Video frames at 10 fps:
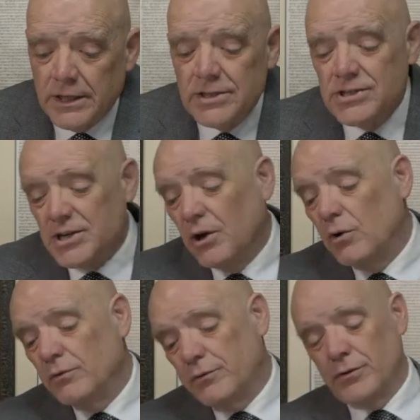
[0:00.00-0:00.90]

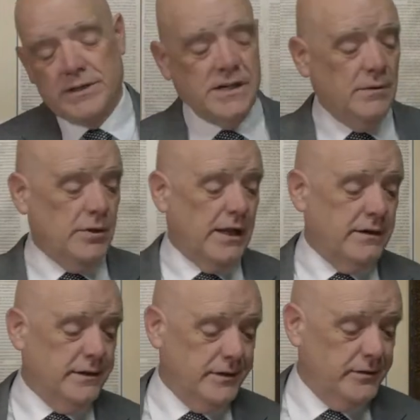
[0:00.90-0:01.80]
So, for example, I
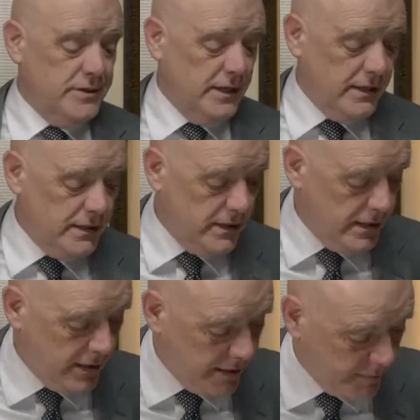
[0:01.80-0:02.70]
don't know, you take,
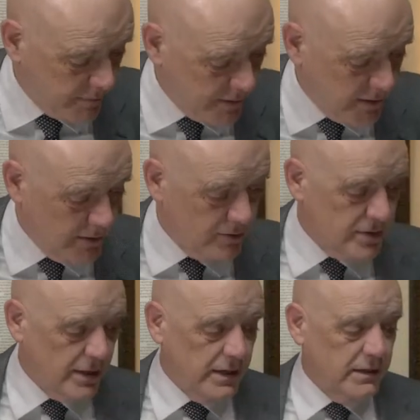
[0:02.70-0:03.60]
uh, you
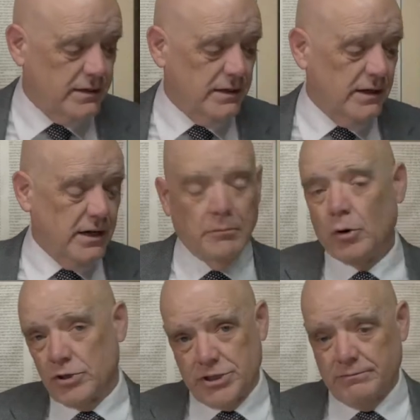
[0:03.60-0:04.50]
take uh,
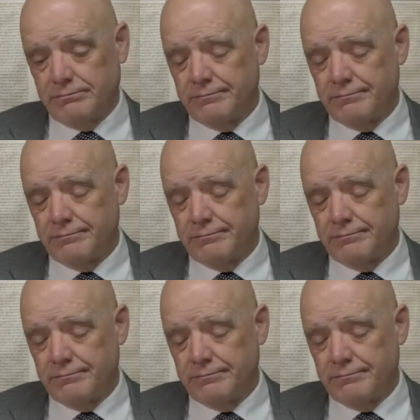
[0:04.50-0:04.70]
abortion.